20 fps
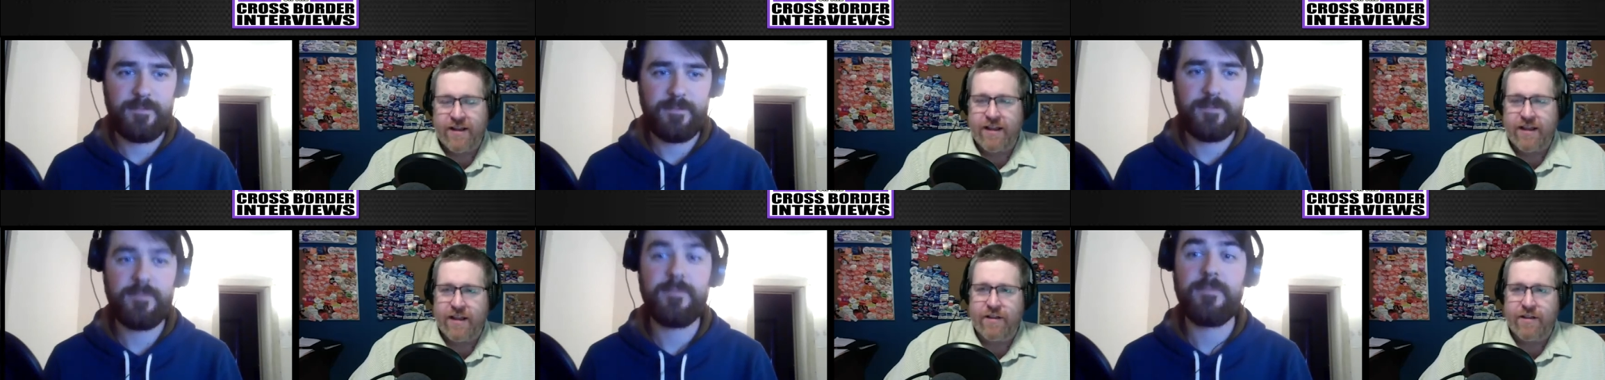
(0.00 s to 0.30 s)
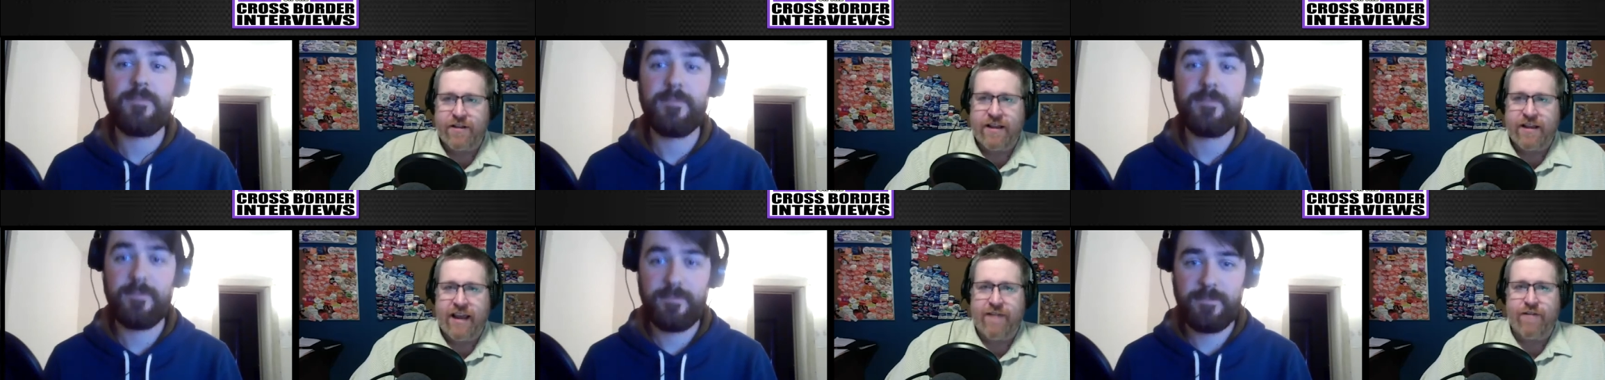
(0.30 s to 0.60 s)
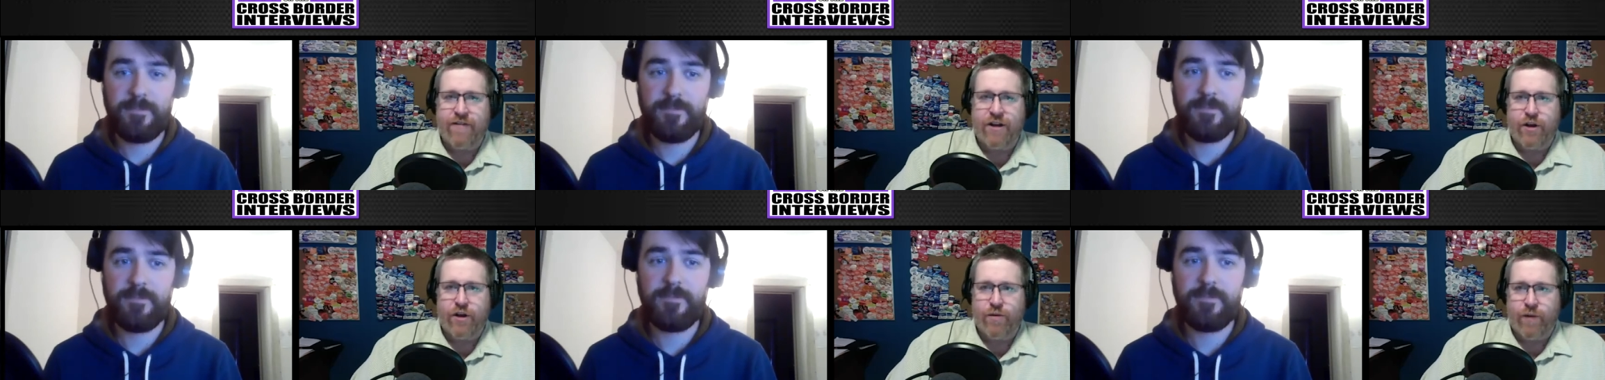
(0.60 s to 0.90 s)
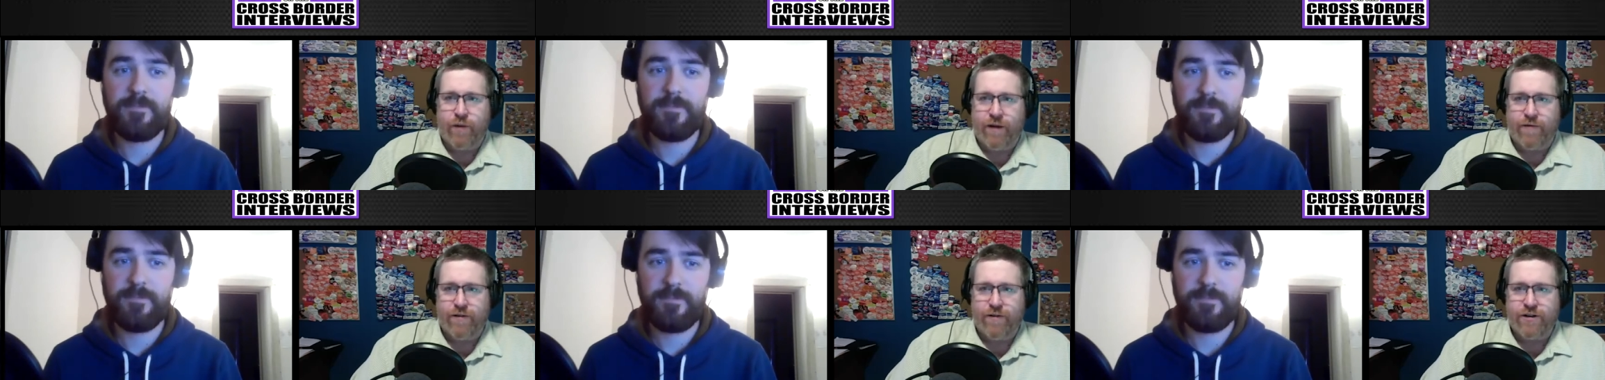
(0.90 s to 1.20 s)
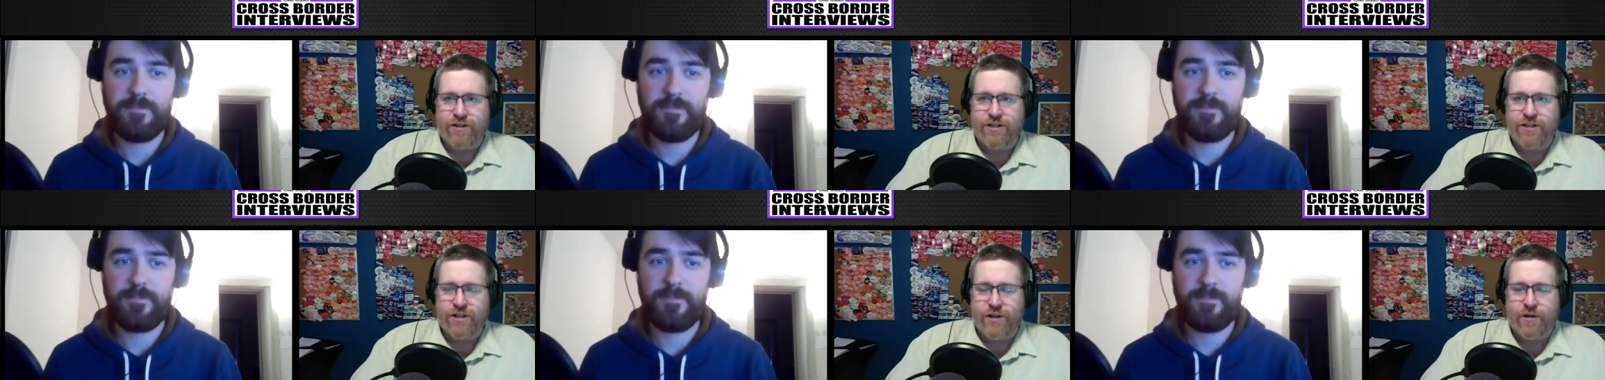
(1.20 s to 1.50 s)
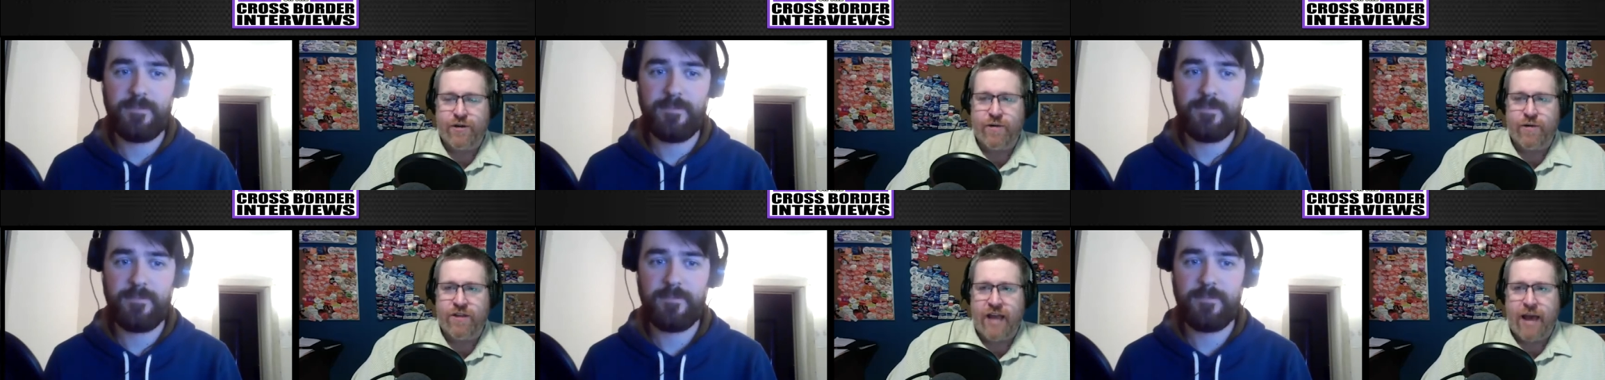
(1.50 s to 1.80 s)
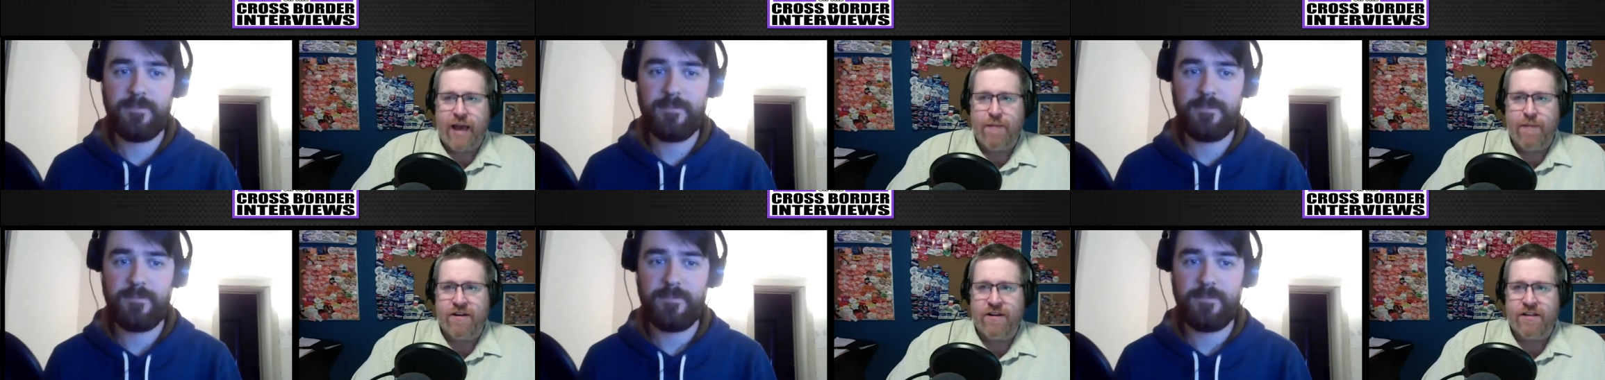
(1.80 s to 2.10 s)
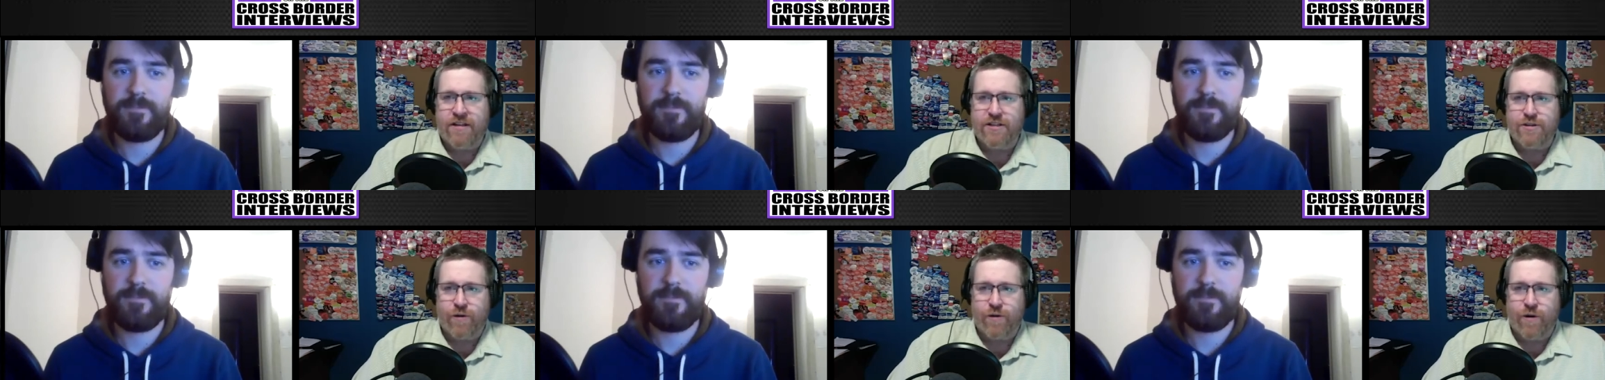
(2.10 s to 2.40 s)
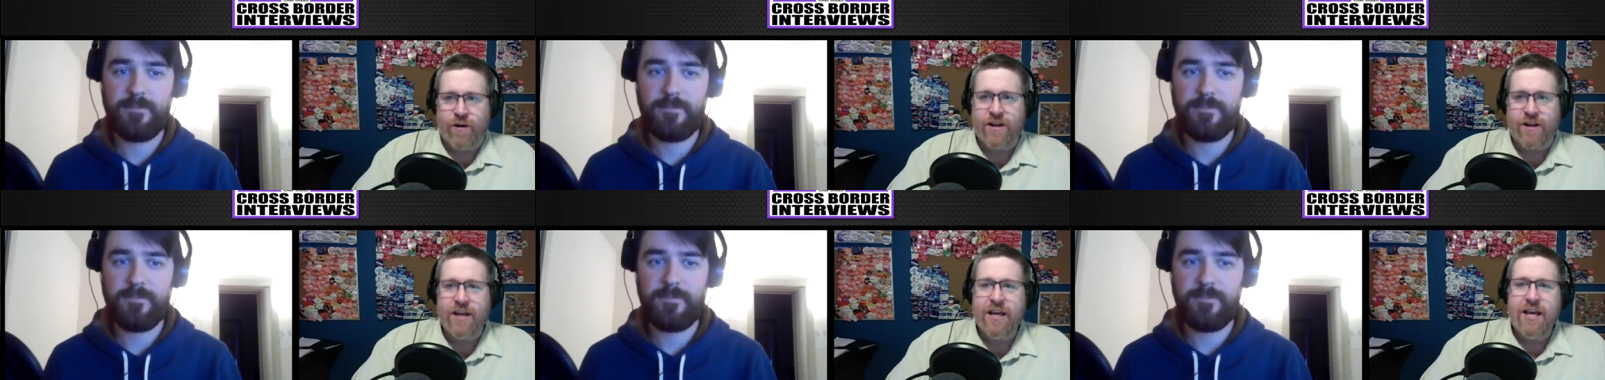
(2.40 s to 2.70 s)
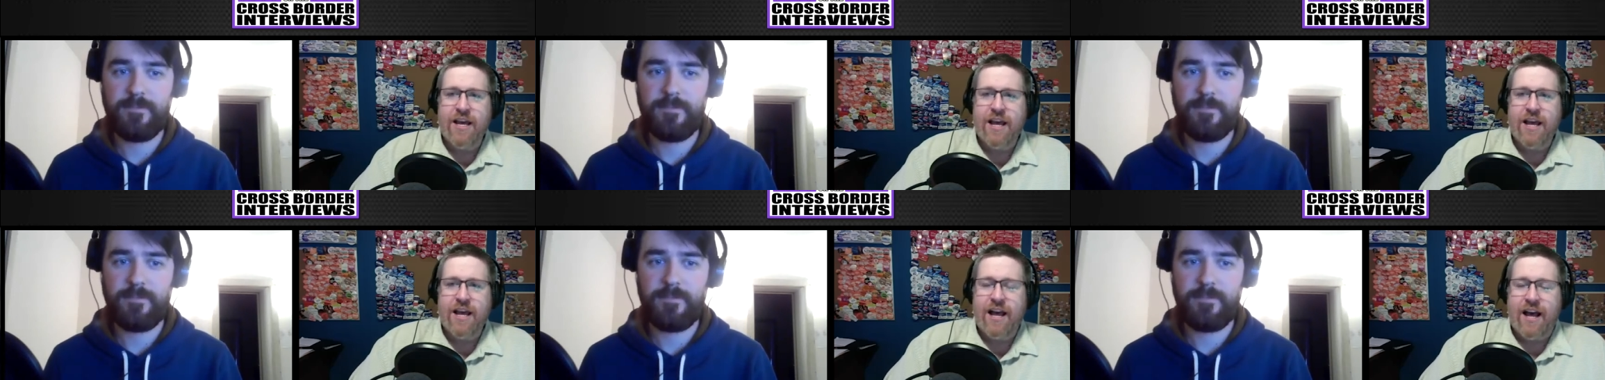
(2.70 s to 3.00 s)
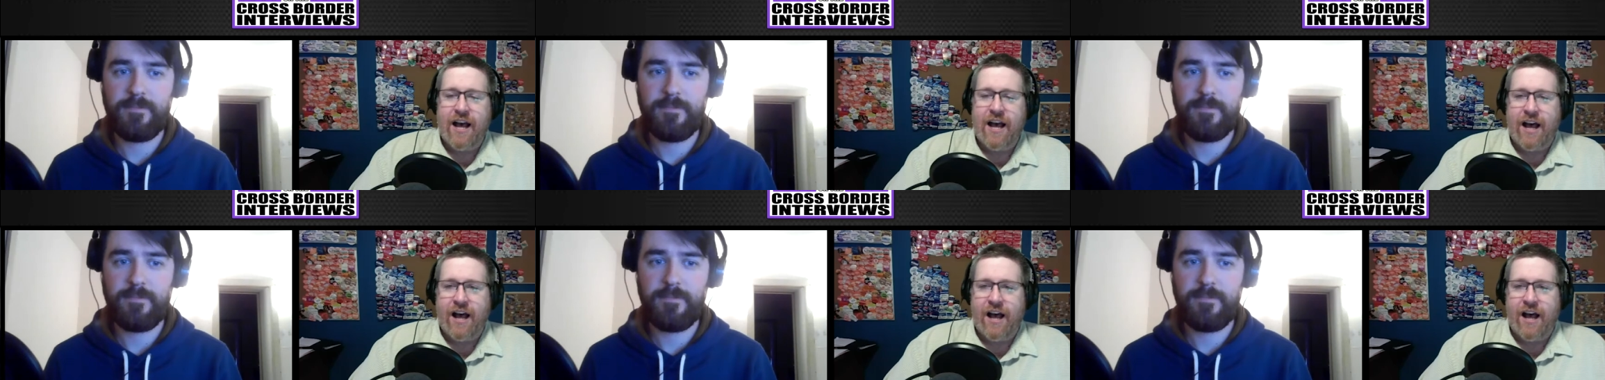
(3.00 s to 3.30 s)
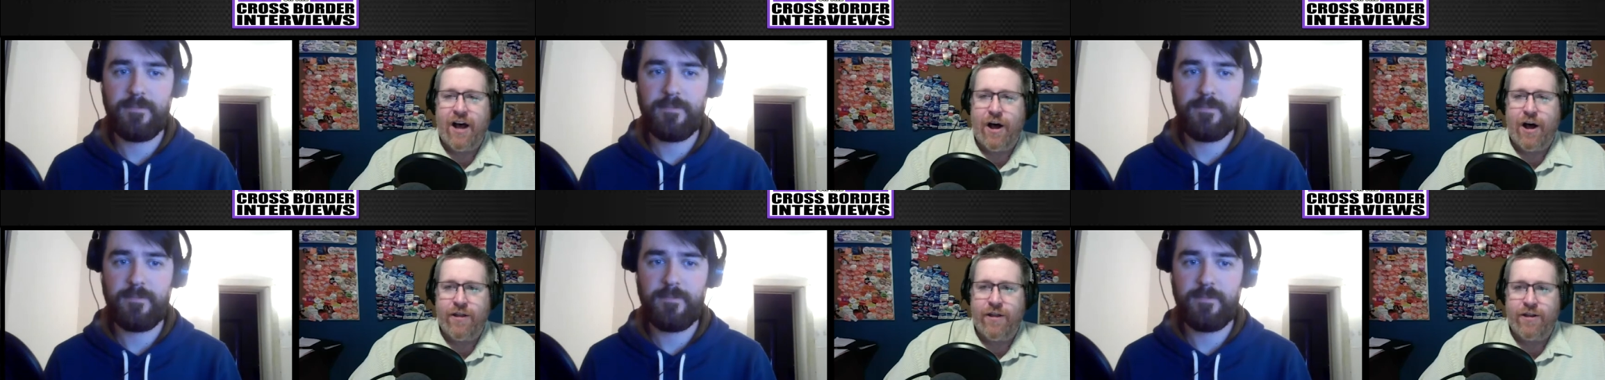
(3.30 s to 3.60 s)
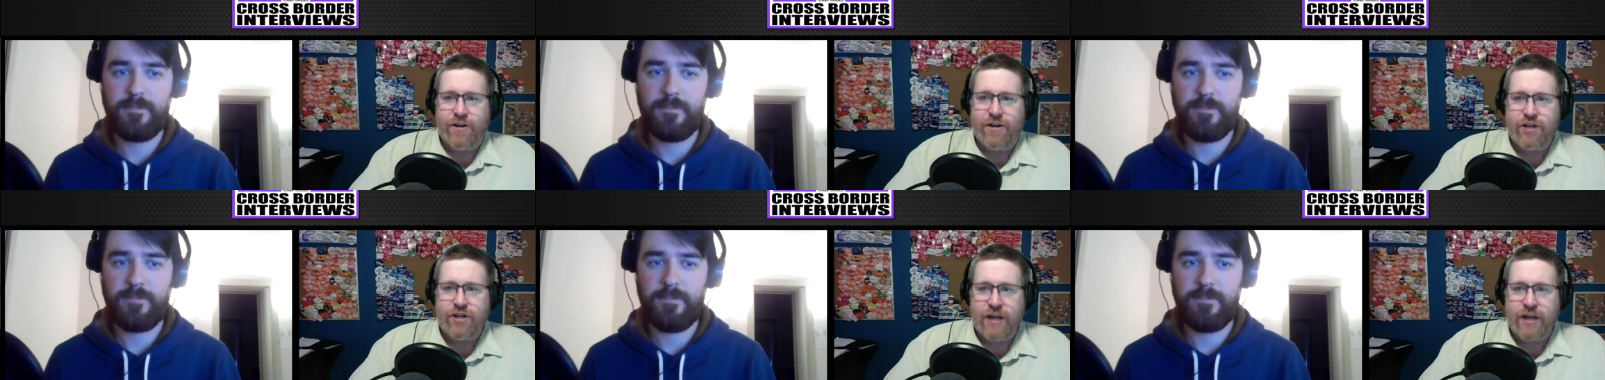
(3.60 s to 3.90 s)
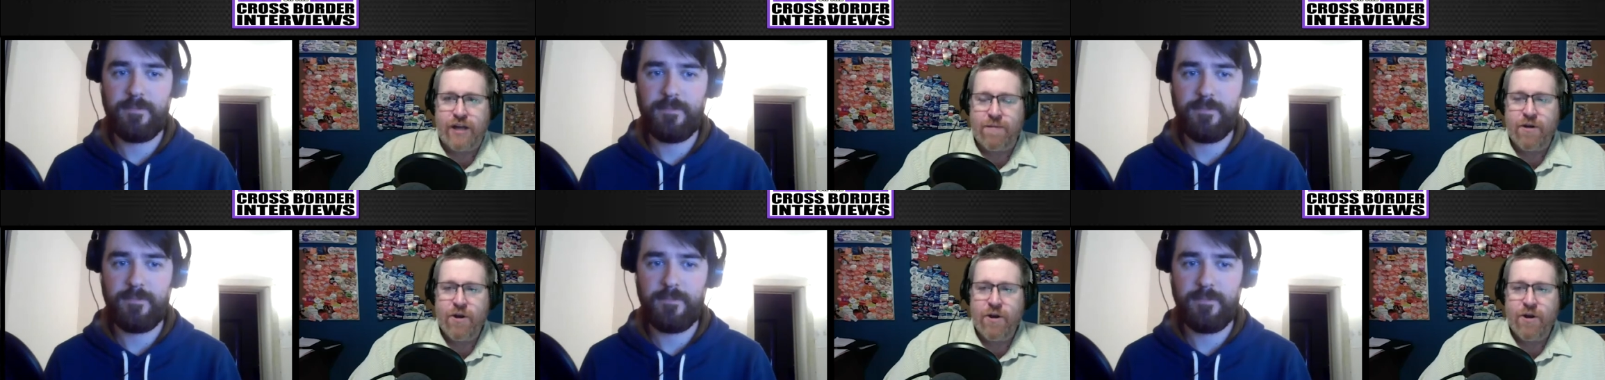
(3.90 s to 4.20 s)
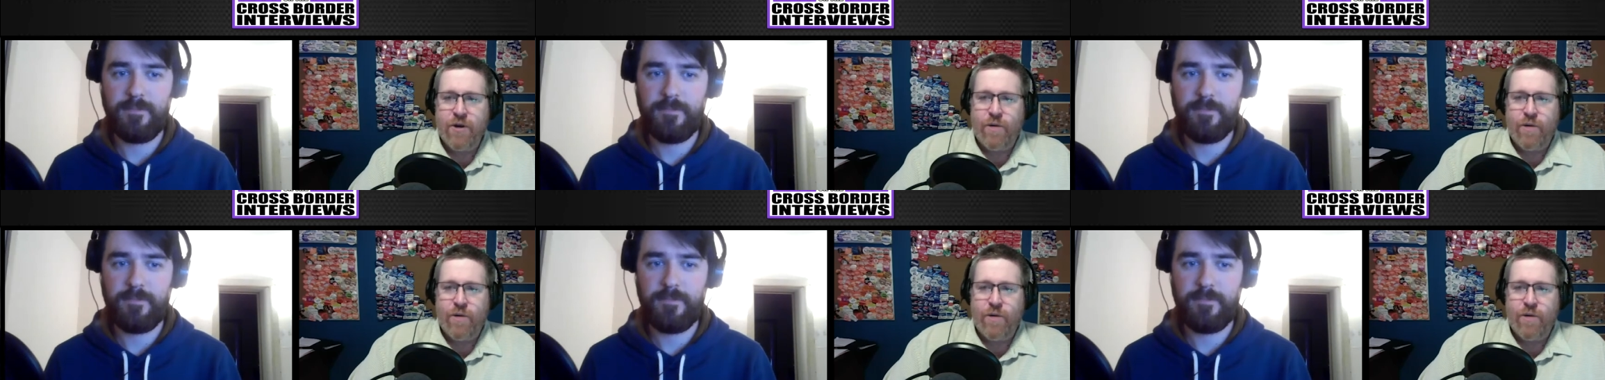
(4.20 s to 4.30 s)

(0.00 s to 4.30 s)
Speaker 1: They gave a good reference to the ebony sword uh, on their ship,